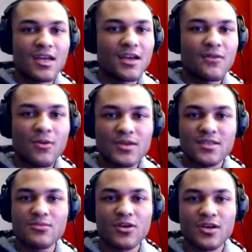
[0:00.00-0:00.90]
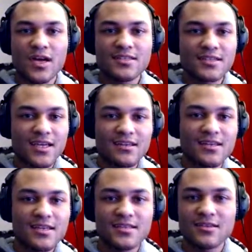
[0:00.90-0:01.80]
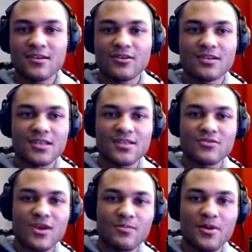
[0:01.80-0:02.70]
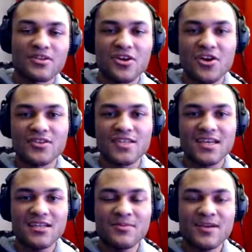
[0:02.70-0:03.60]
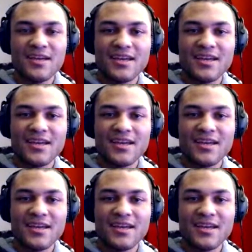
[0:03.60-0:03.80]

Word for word: And if you want to see more content like this, click that subscribe button to Hartz Kingdom.